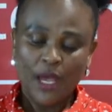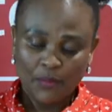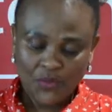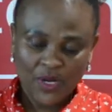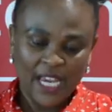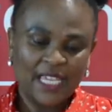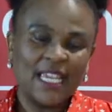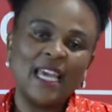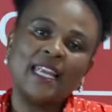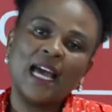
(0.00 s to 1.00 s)

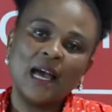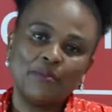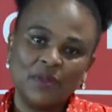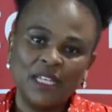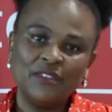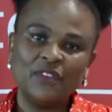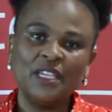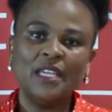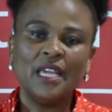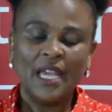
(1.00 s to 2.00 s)
praying and are believing